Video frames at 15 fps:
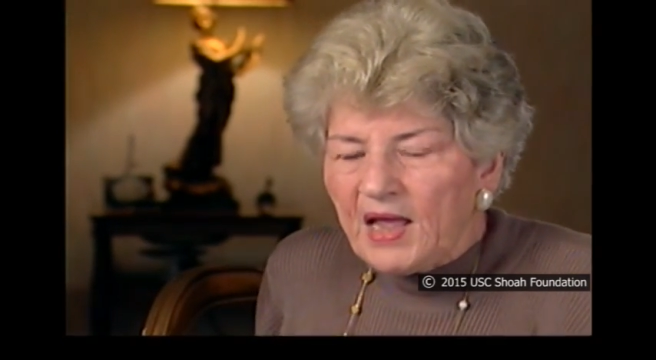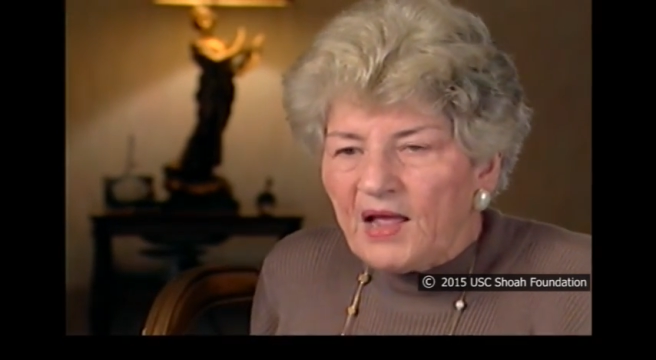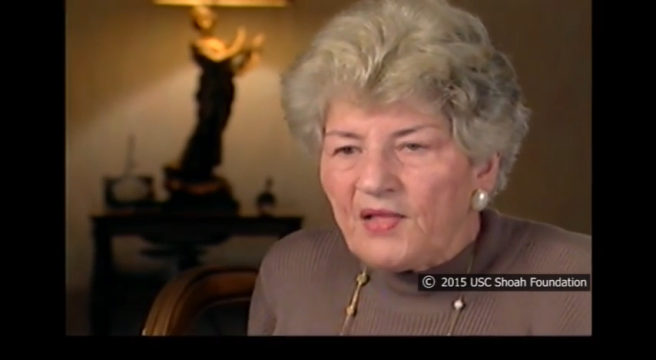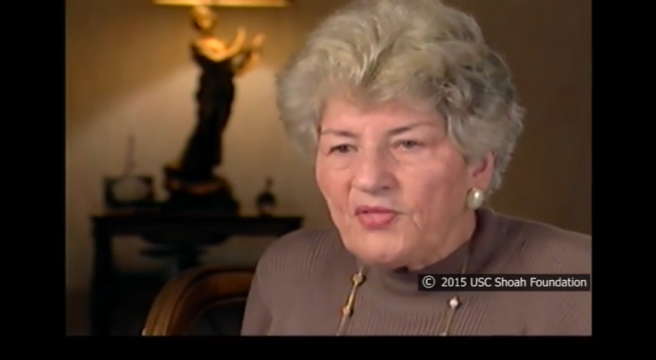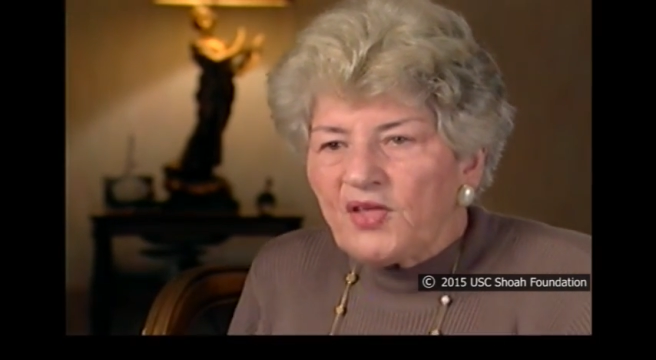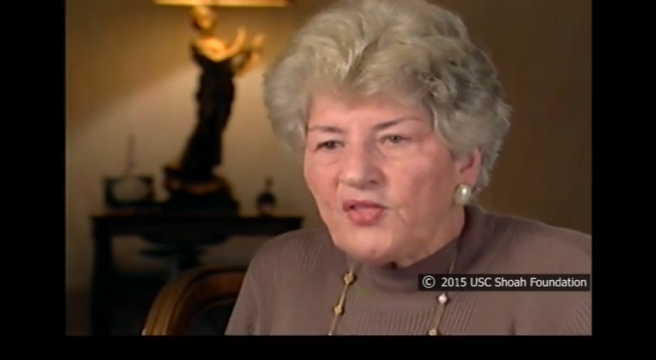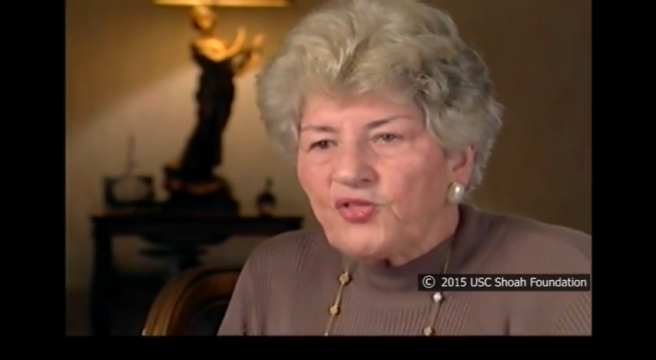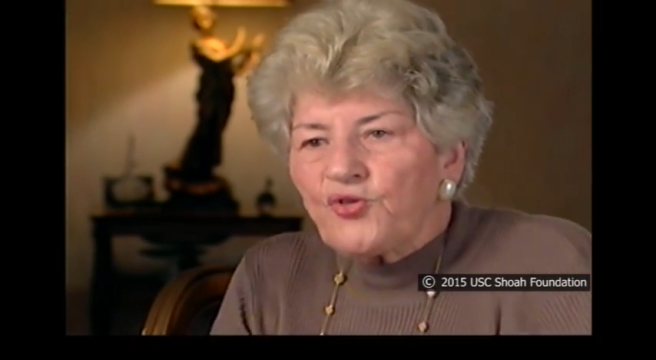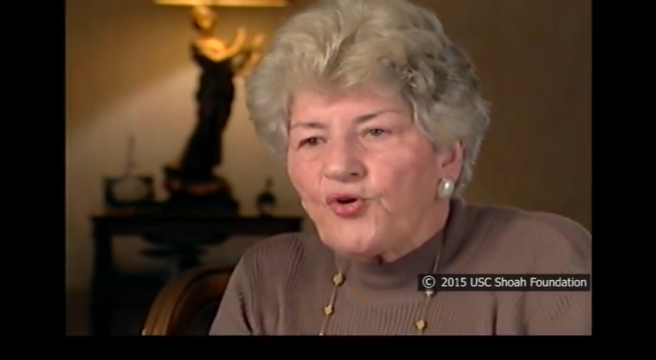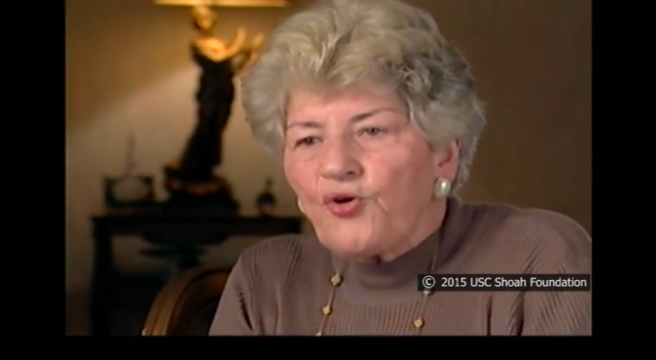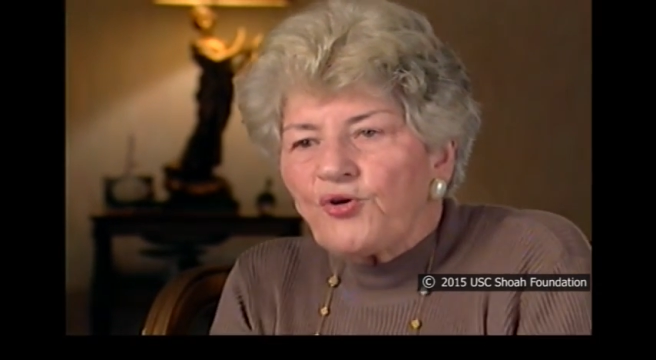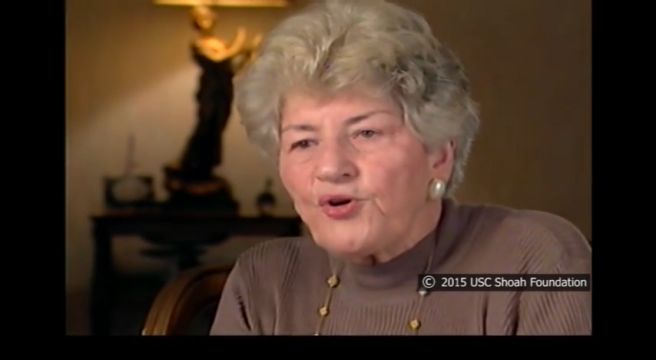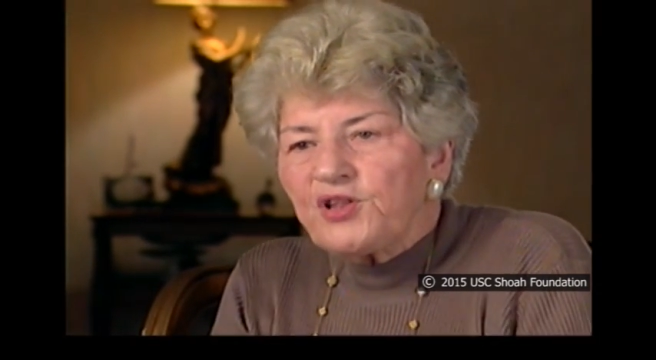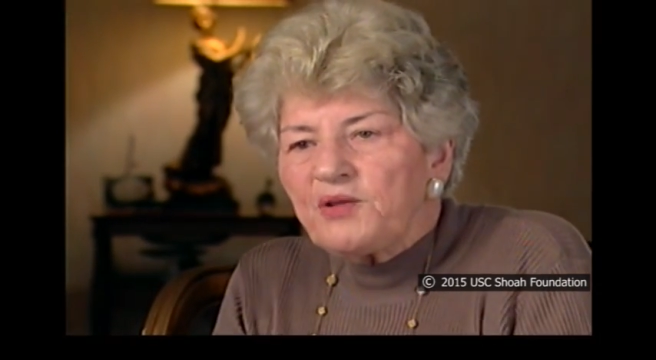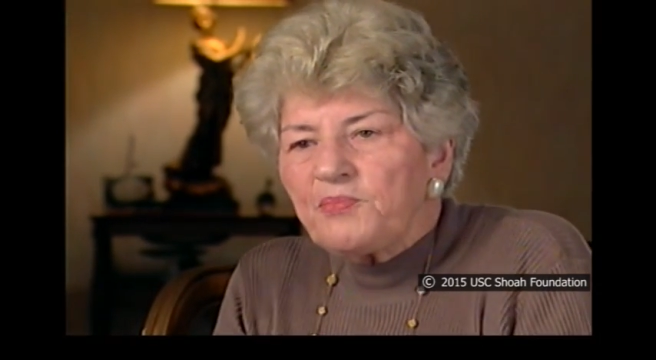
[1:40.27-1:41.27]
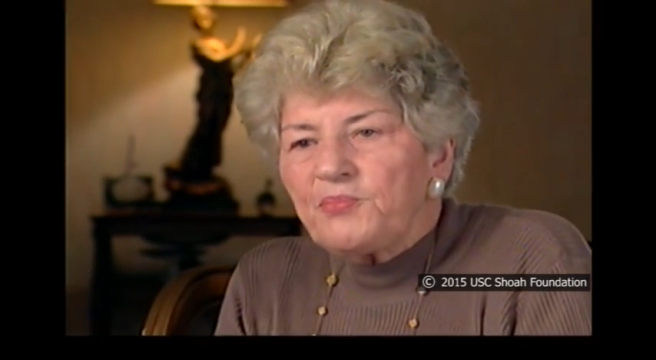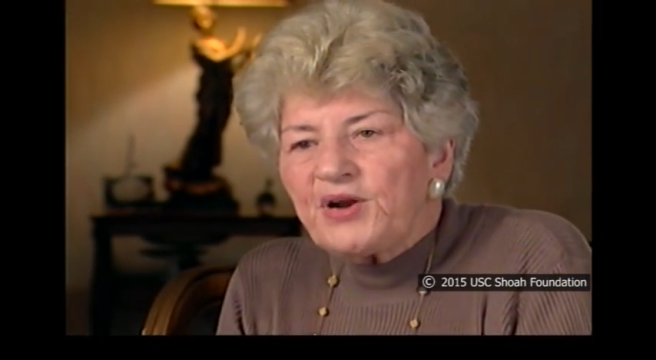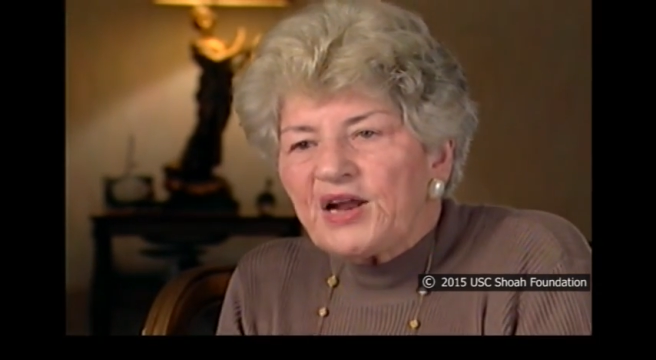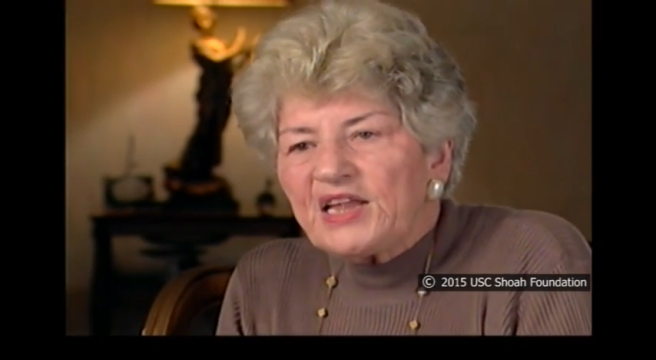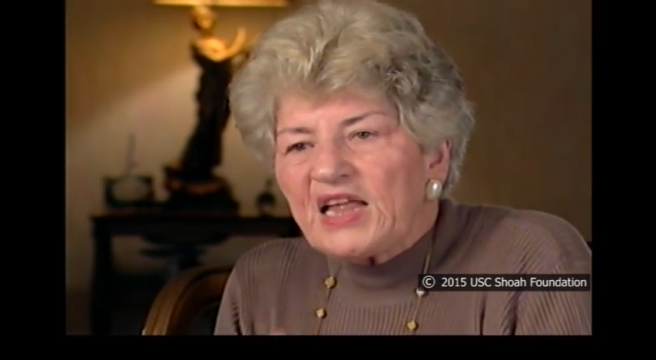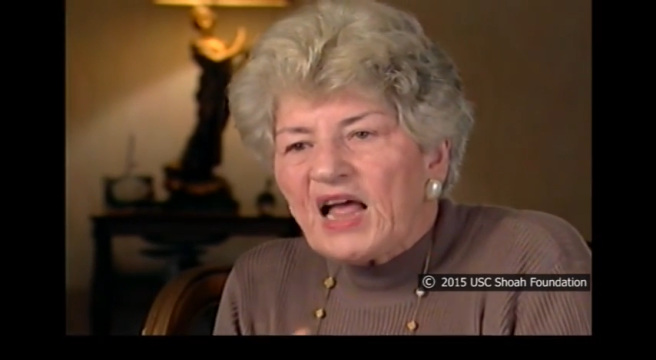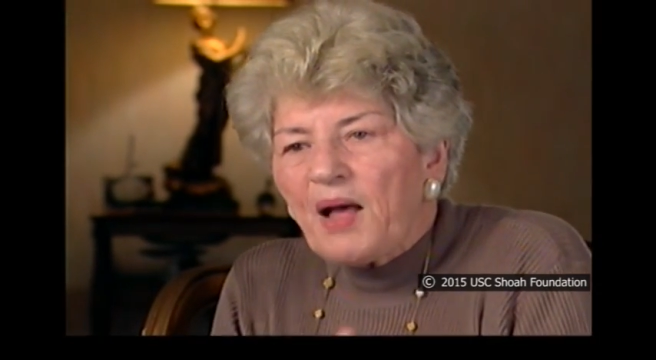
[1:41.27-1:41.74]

And they tore the bread